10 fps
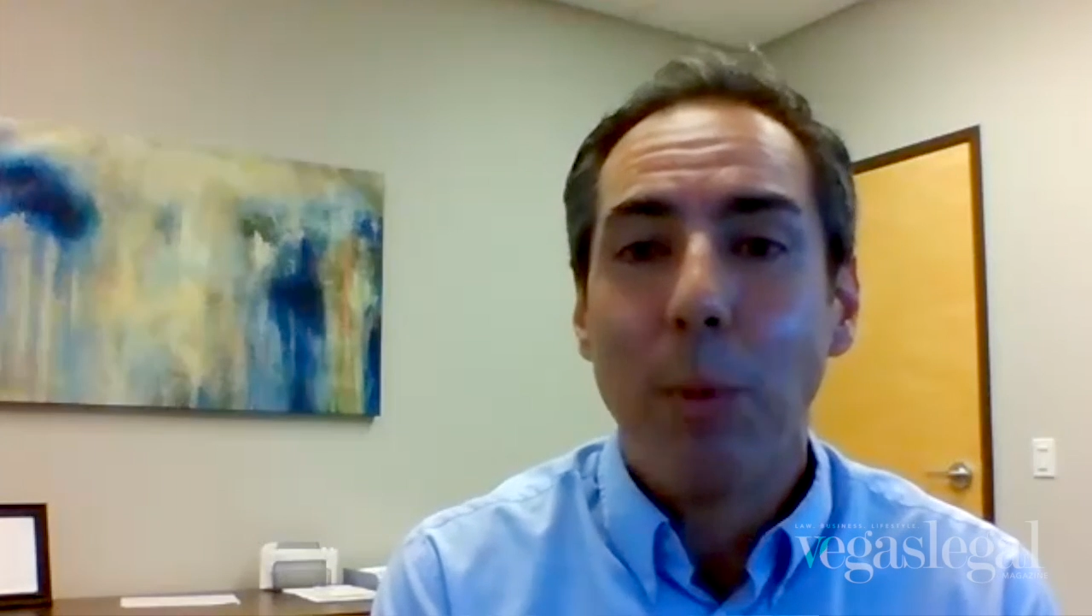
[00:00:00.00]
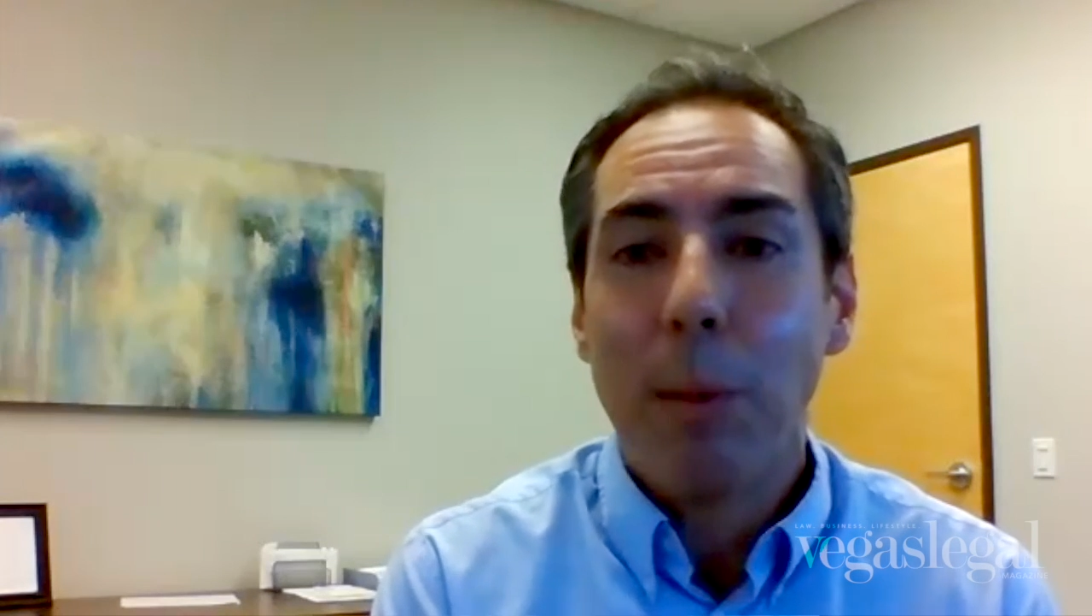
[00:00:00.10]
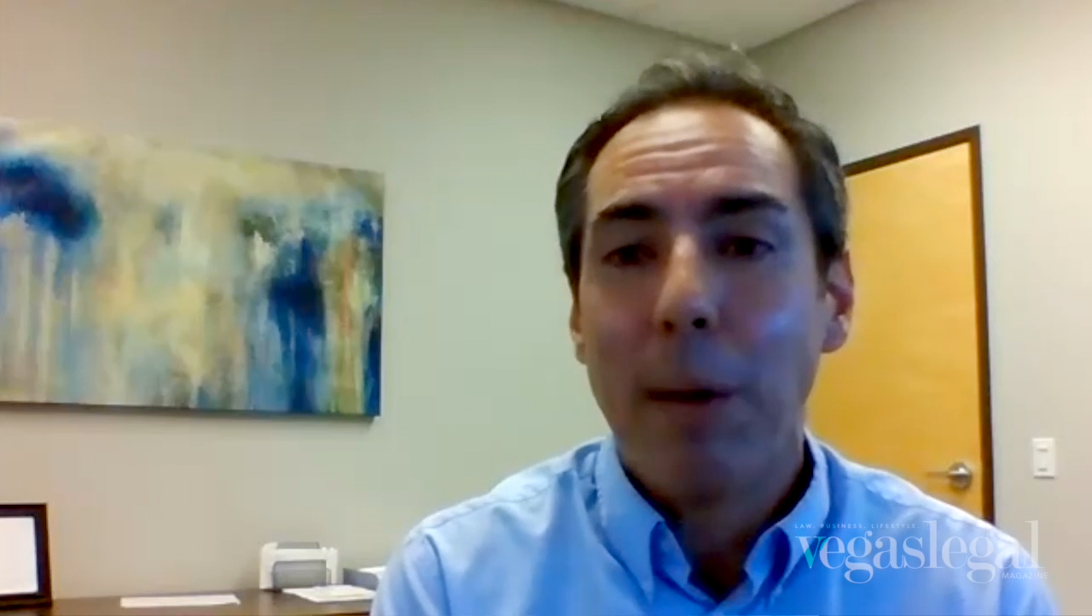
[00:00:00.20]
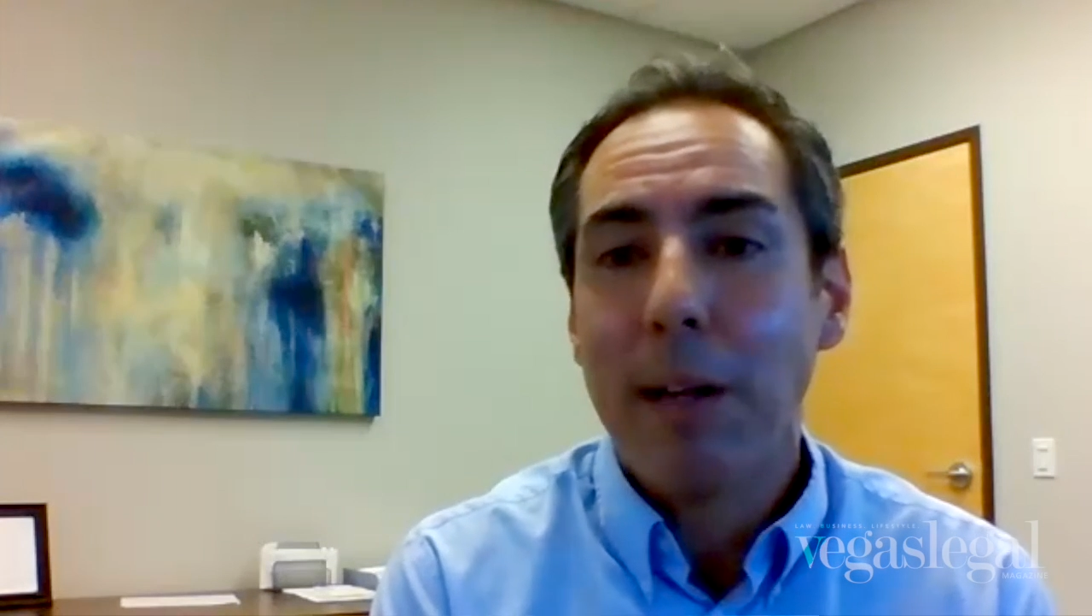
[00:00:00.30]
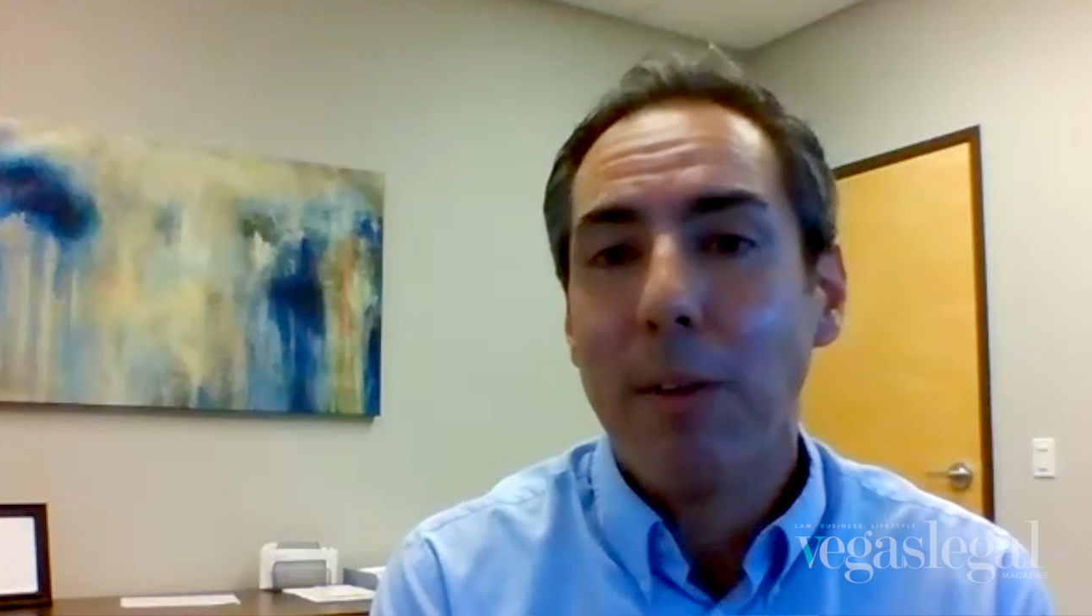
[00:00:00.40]
We
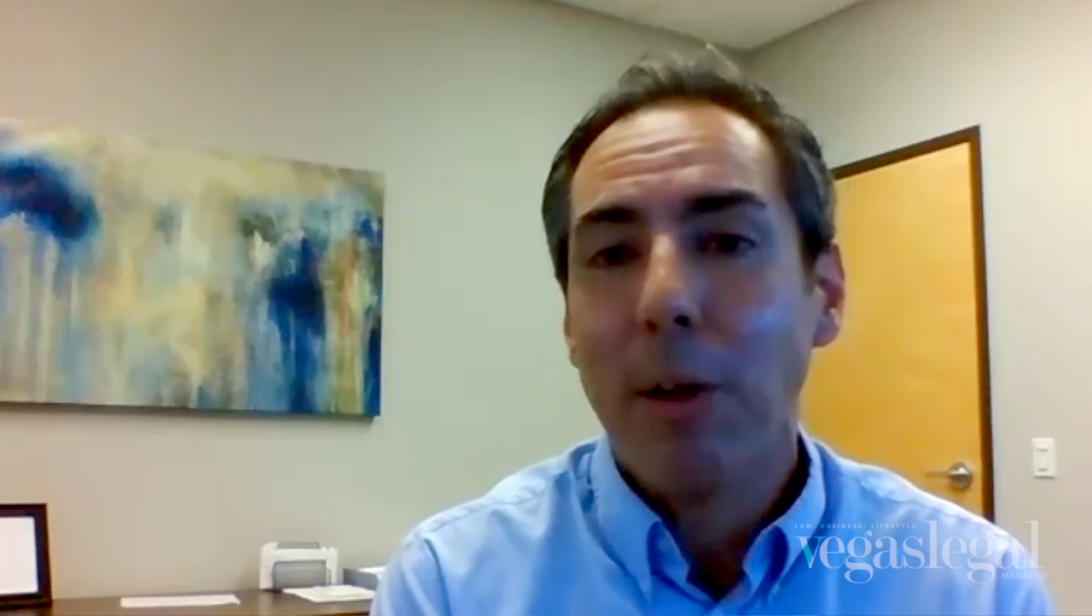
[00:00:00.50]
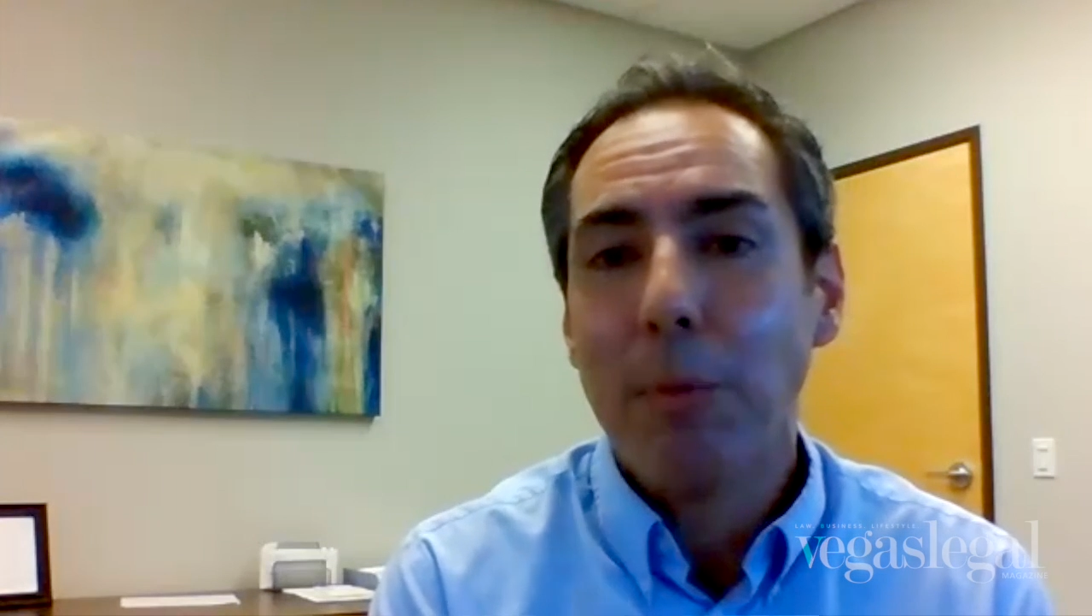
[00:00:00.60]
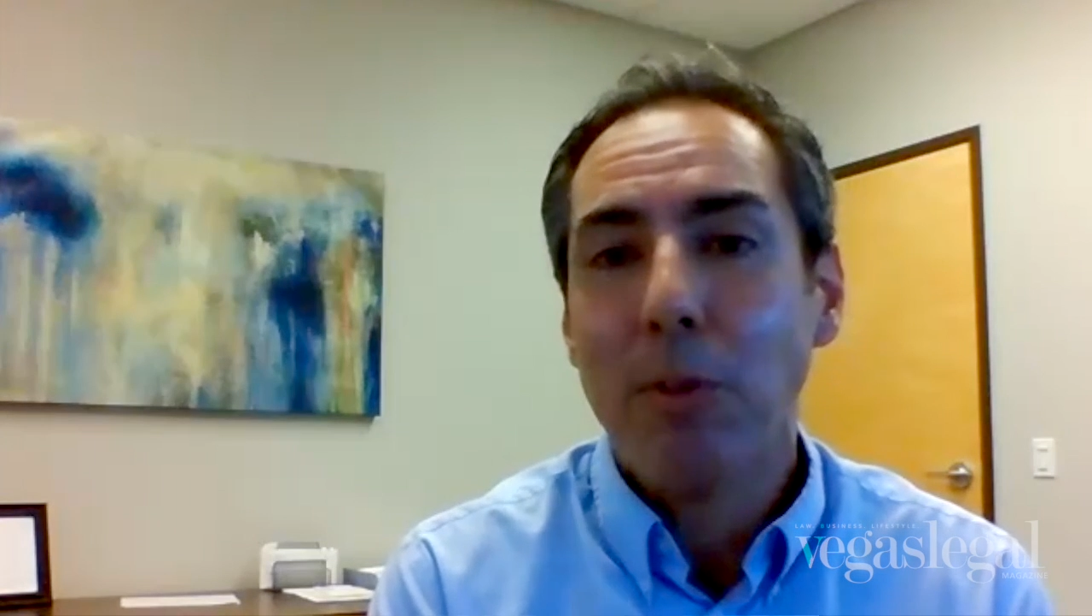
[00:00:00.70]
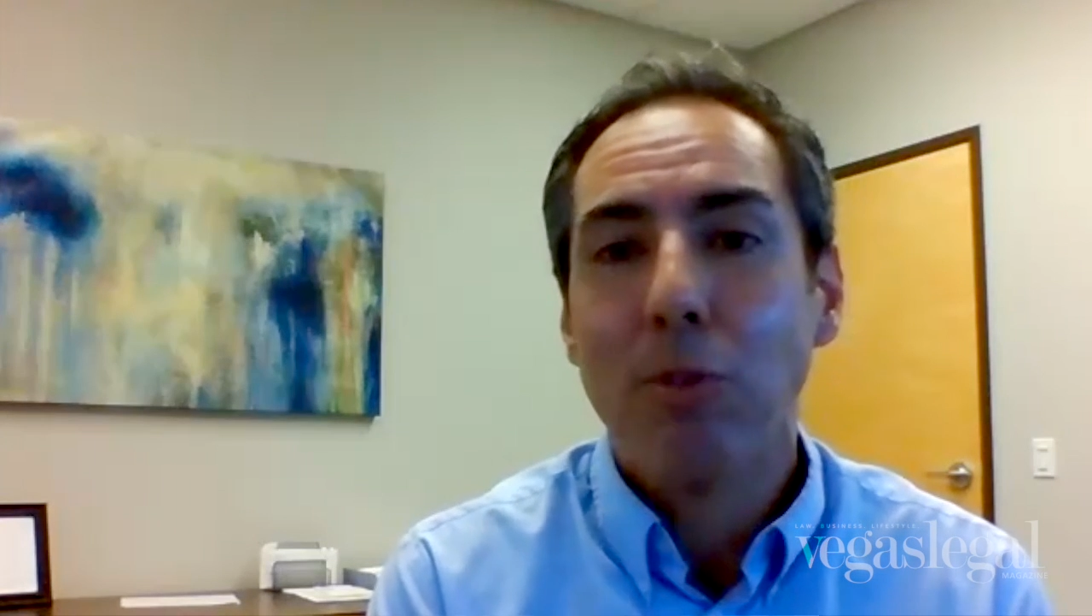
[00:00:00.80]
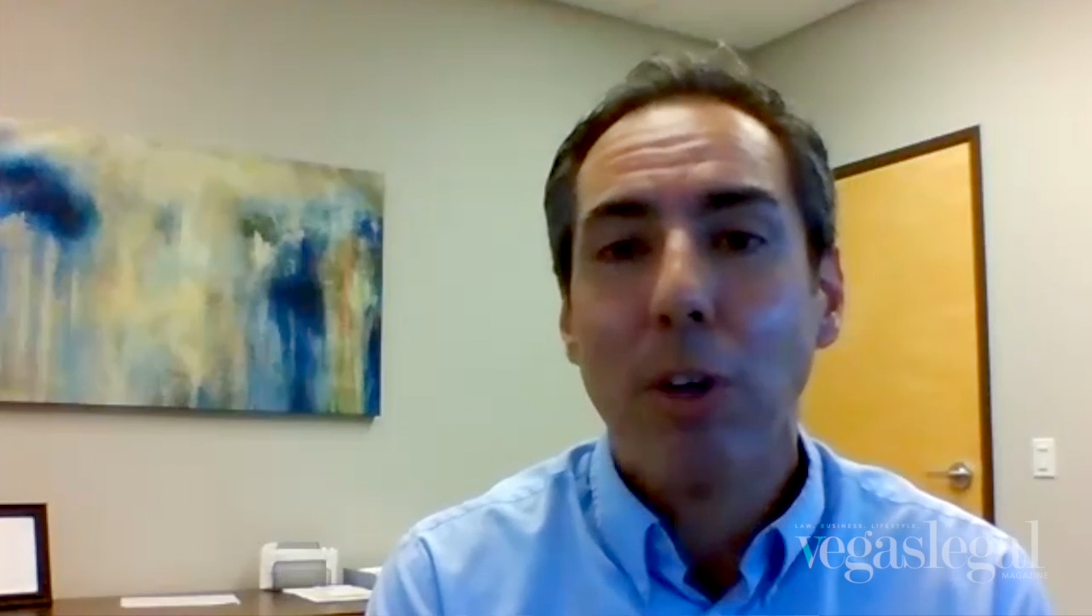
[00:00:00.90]
might have
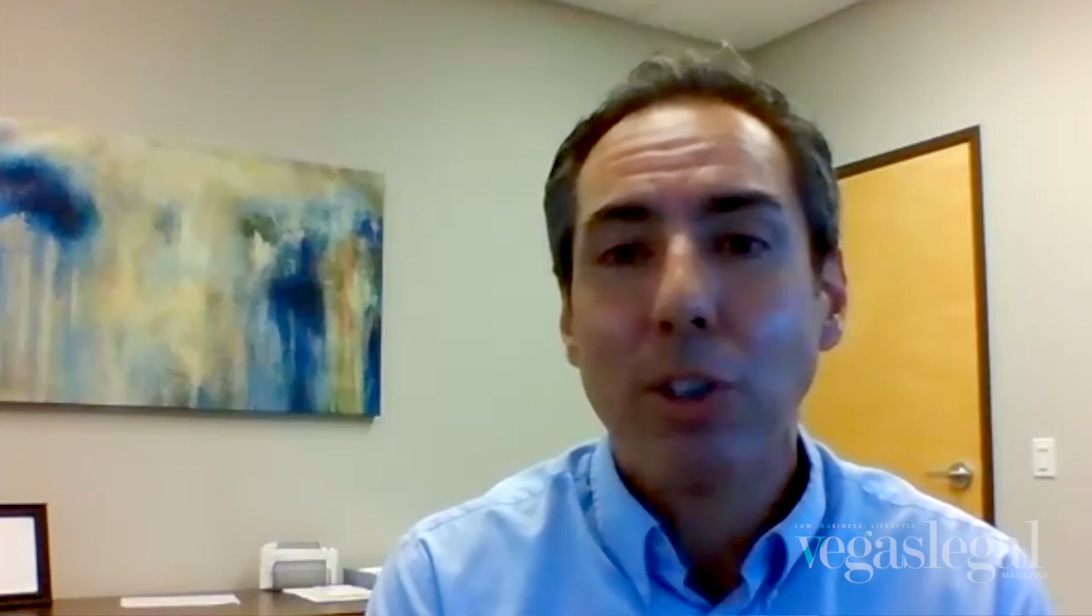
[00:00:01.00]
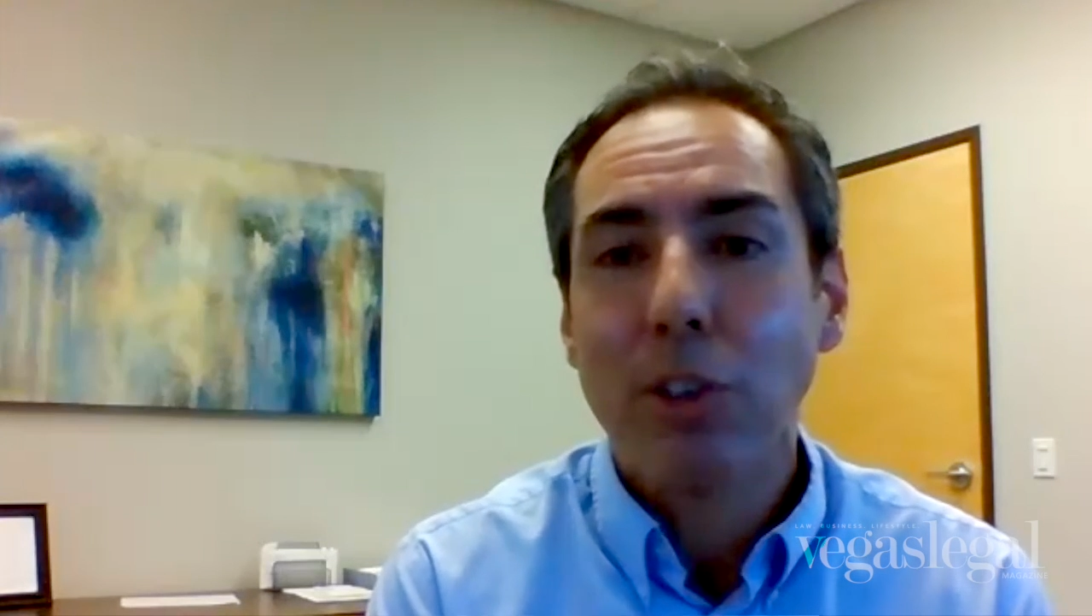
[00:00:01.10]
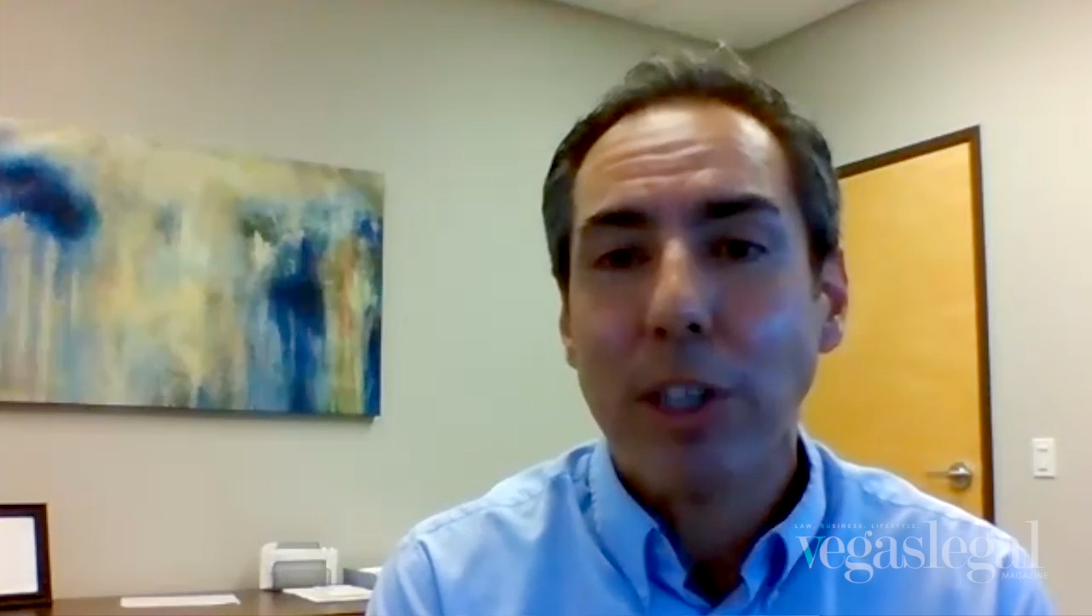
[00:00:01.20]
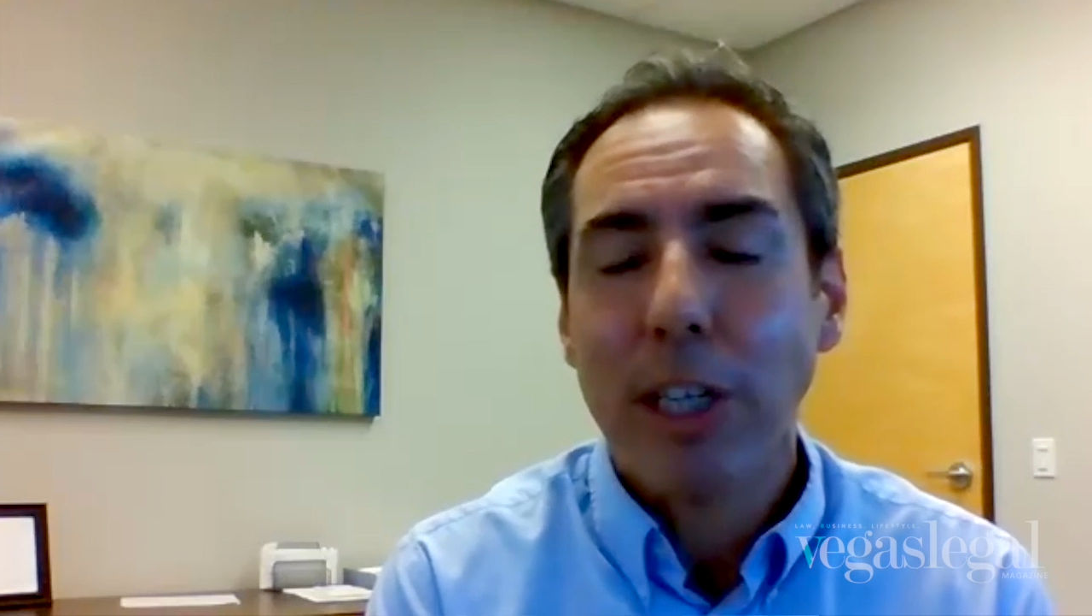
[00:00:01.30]
helped you structure